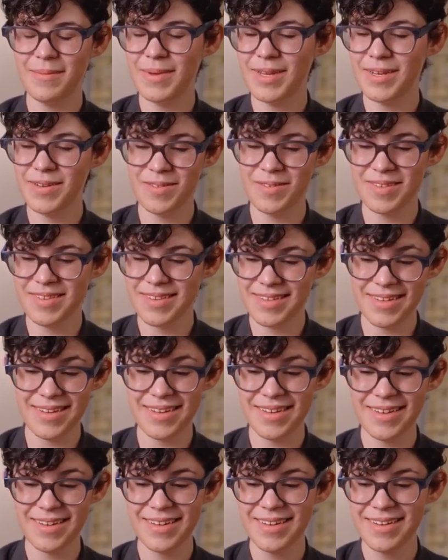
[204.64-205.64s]
I'm
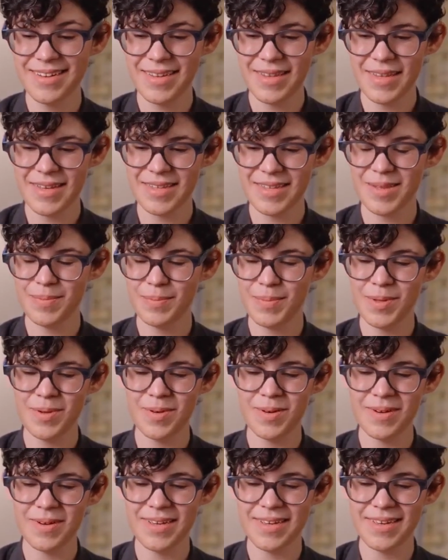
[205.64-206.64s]
interested in
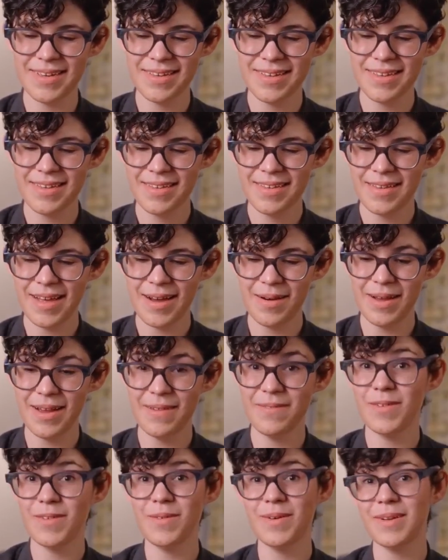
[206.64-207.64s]
exploring how
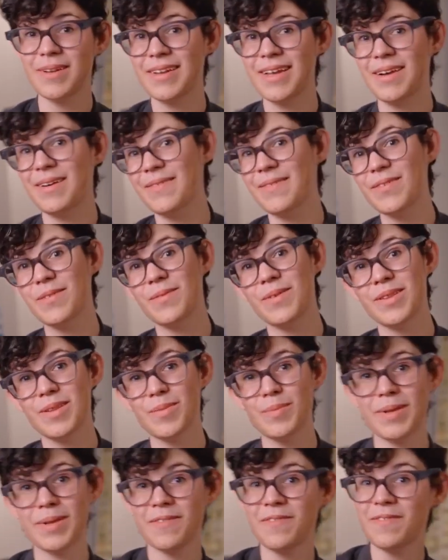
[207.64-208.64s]
everyone, how
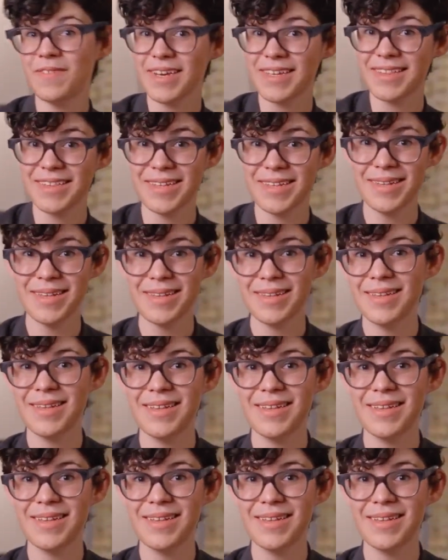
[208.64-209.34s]
everyone's been affected.